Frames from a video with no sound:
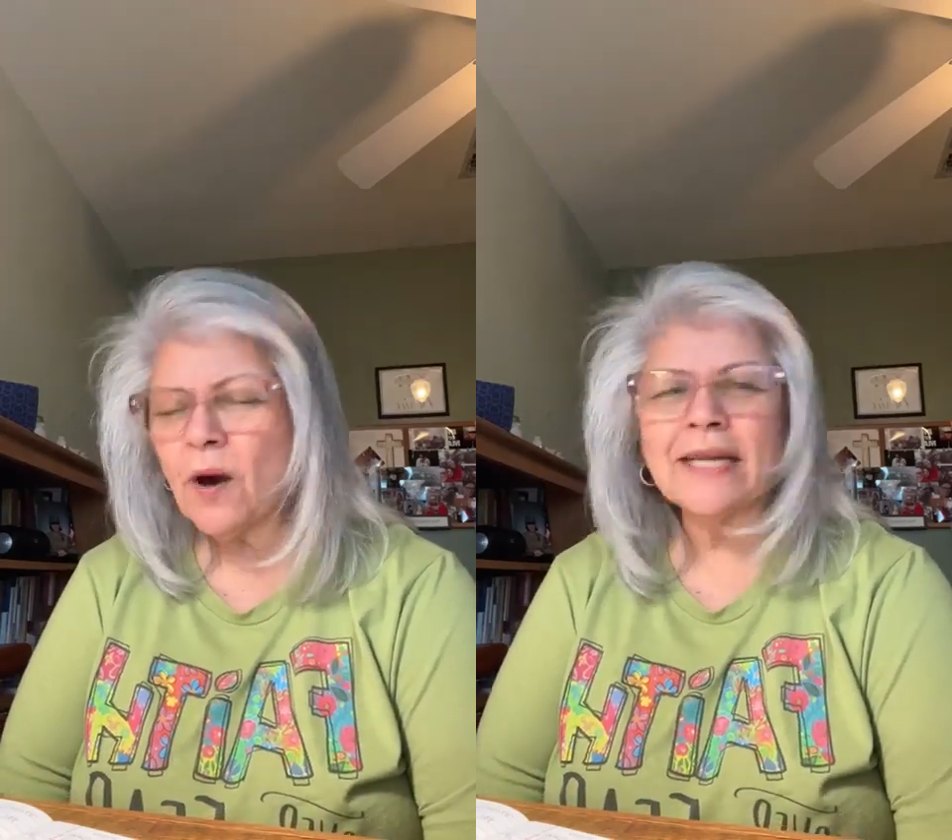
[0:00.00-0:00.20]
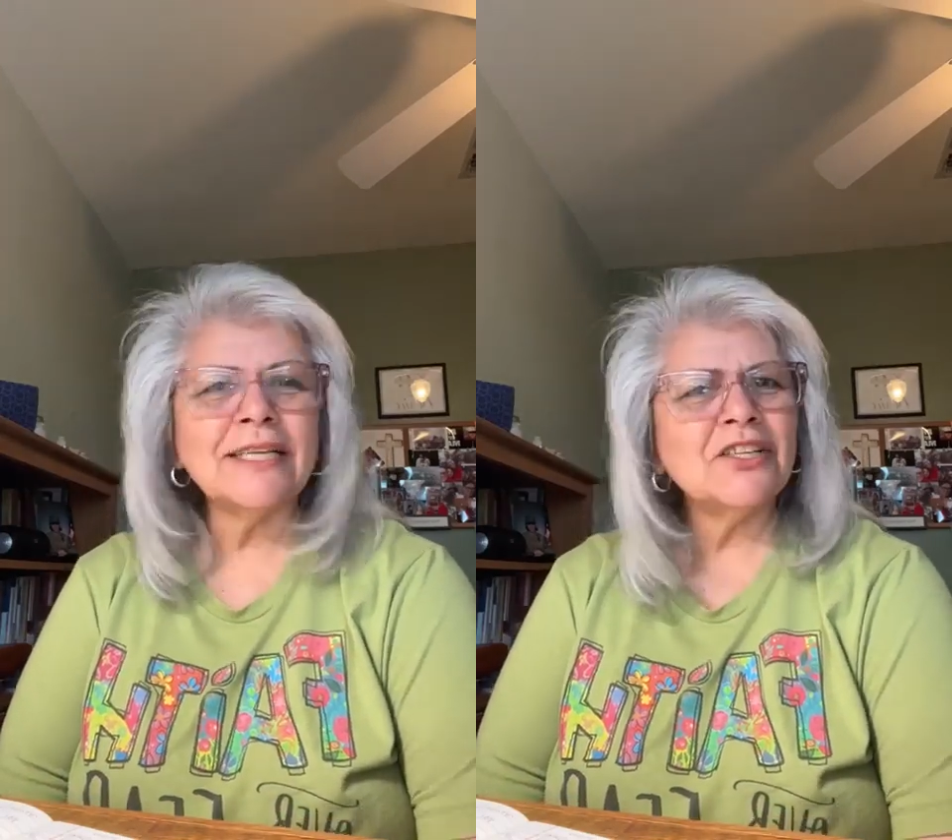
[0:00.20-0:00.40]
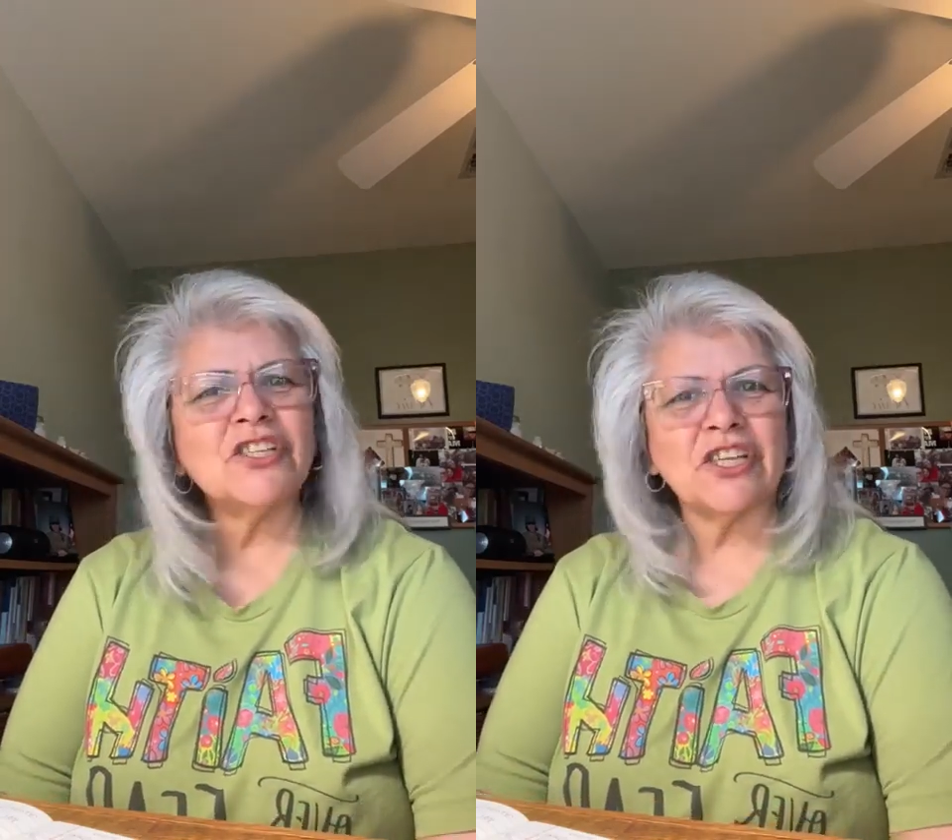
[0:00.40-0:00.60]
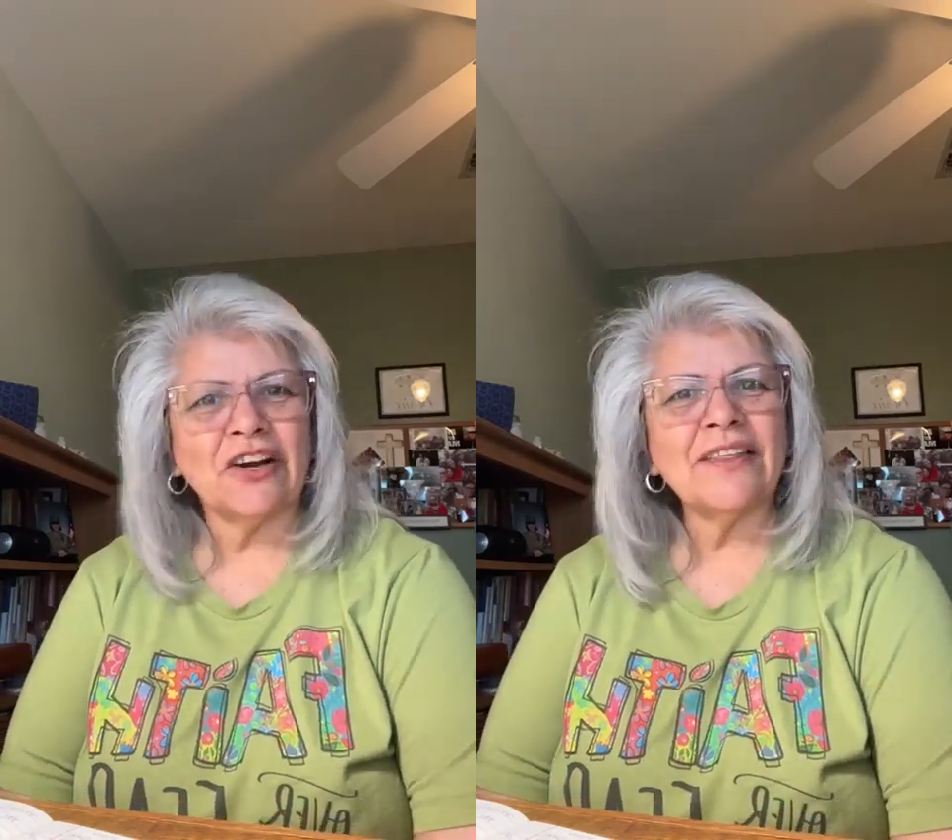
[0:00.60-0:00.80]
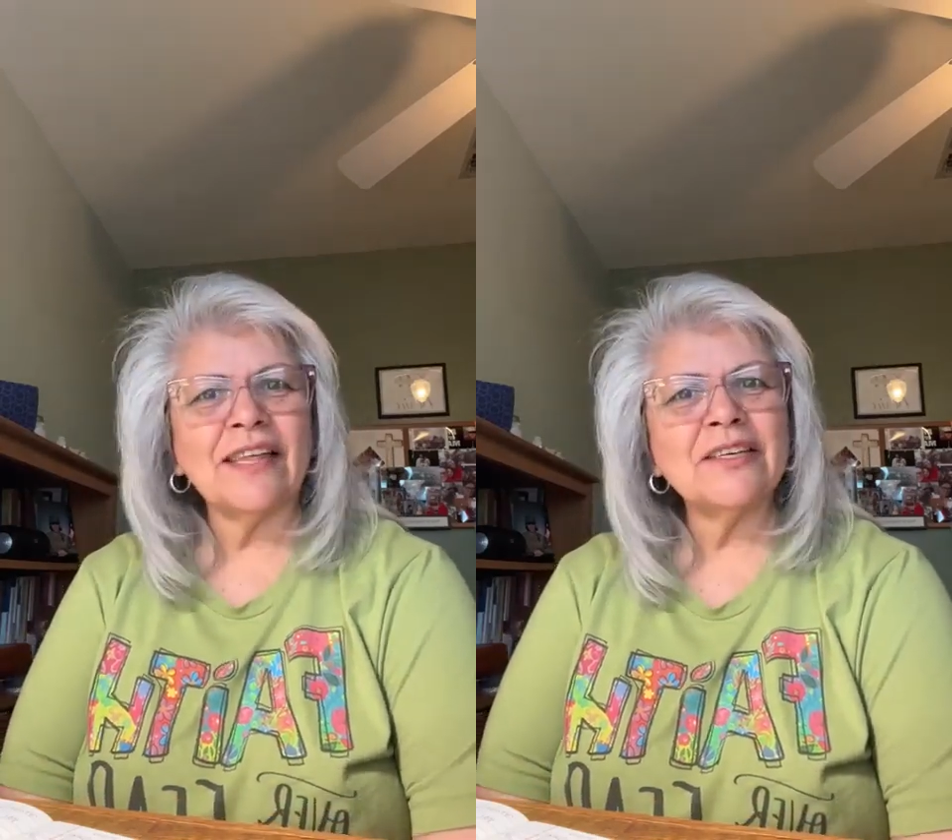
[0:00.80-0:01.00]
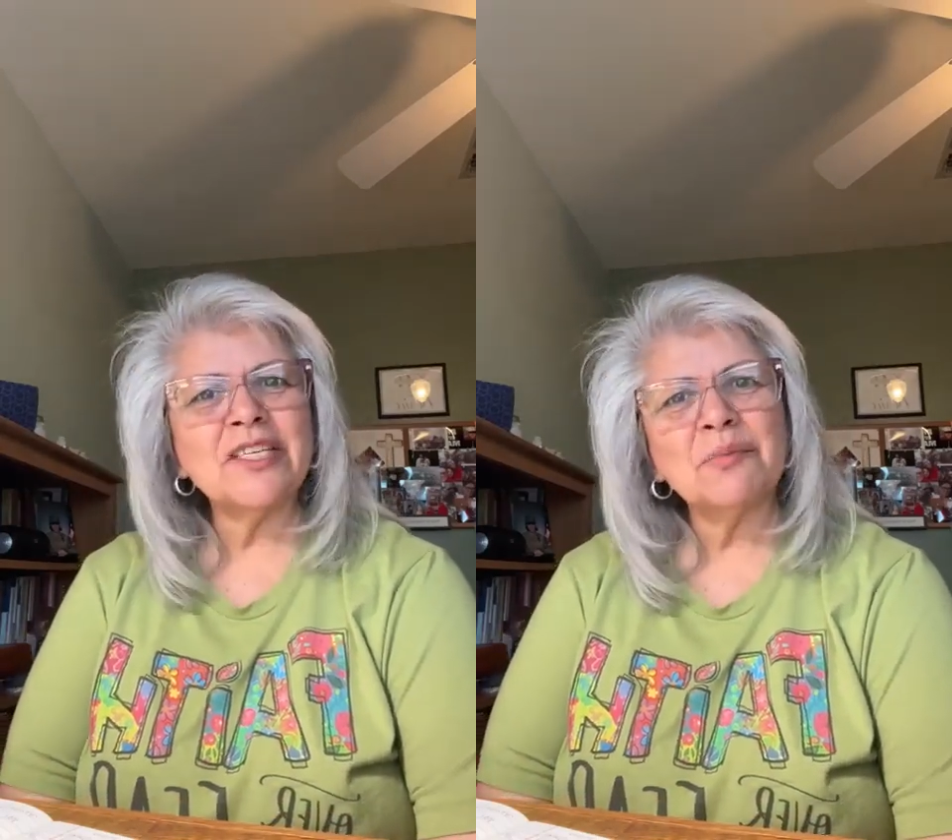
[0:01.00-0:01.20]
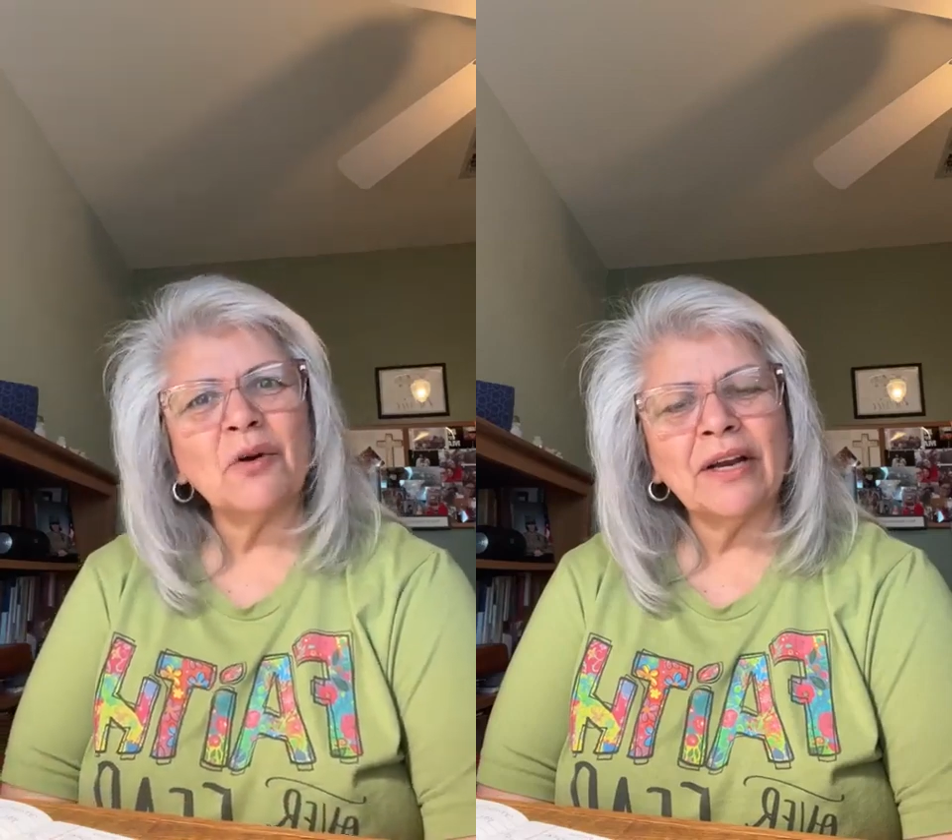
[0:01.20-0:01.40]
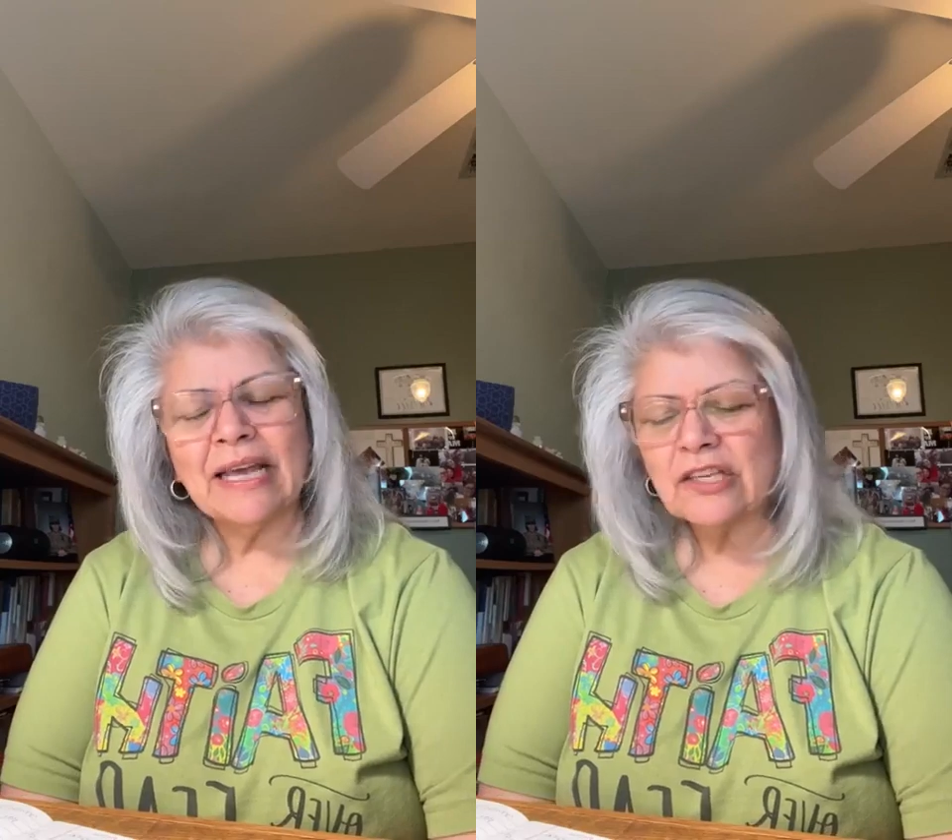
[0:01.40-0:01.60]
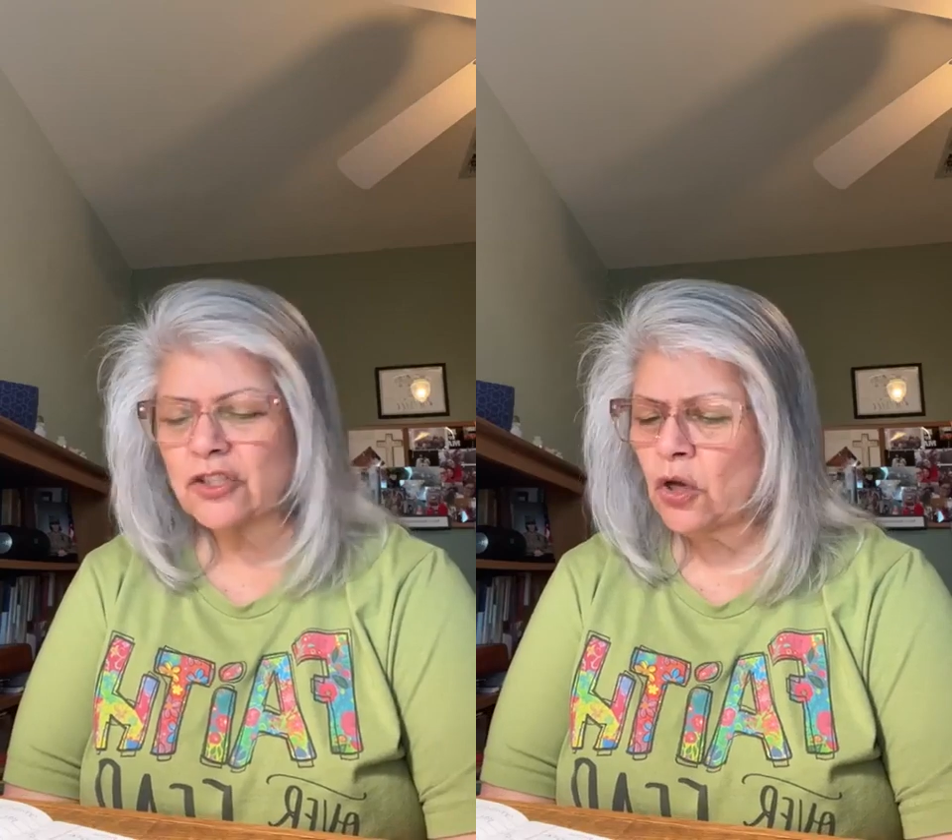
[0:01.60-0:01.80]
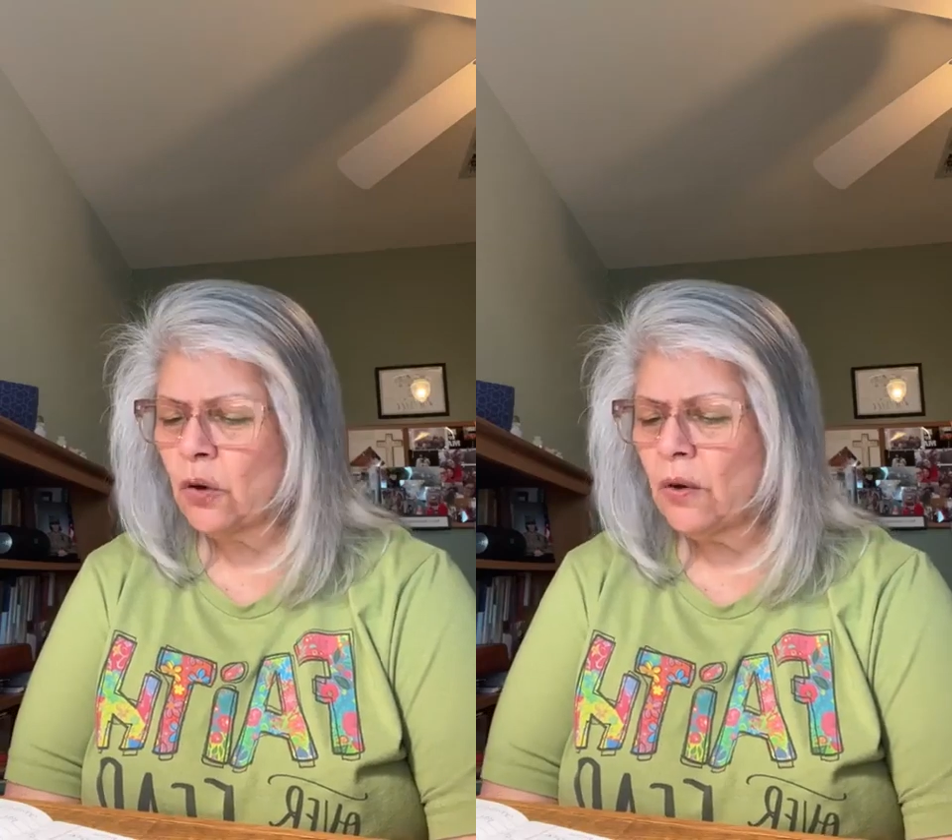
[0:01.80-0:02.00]
wanted to share that this
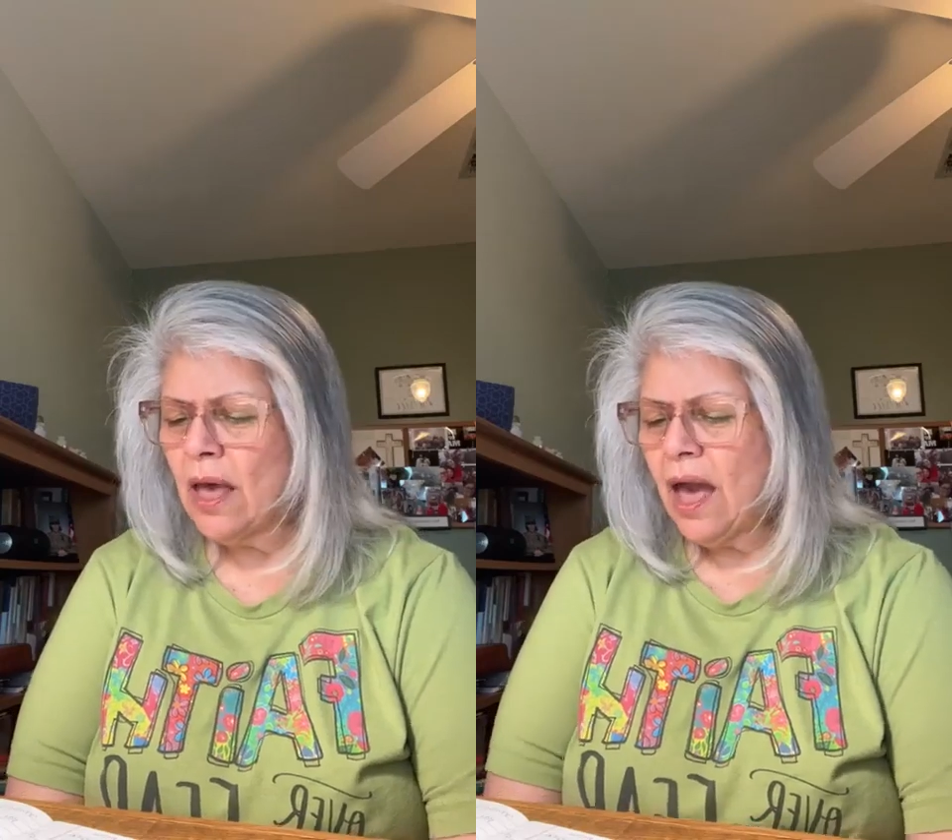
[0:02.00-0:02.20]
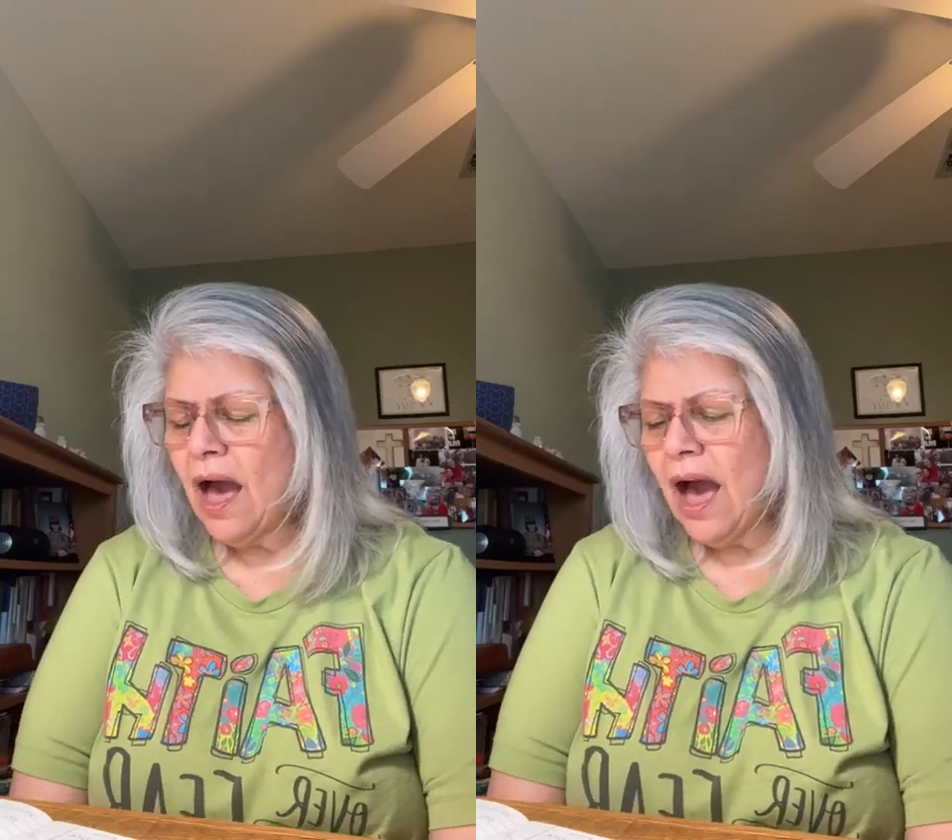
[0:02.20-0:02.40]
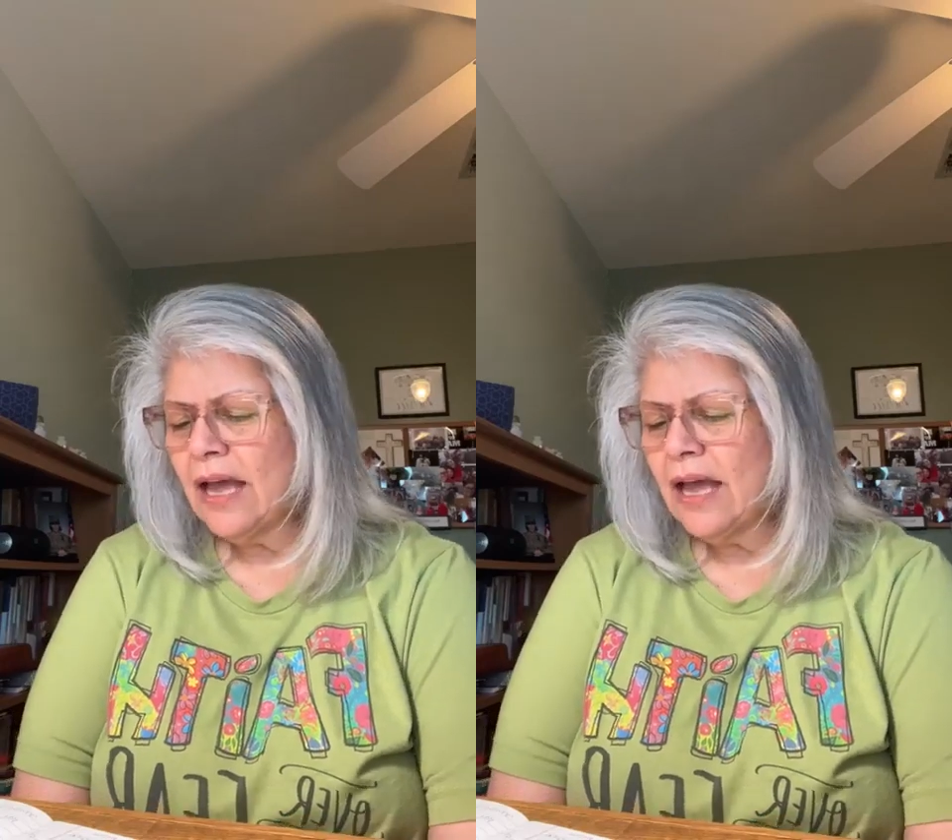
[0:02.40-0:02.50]
morning. So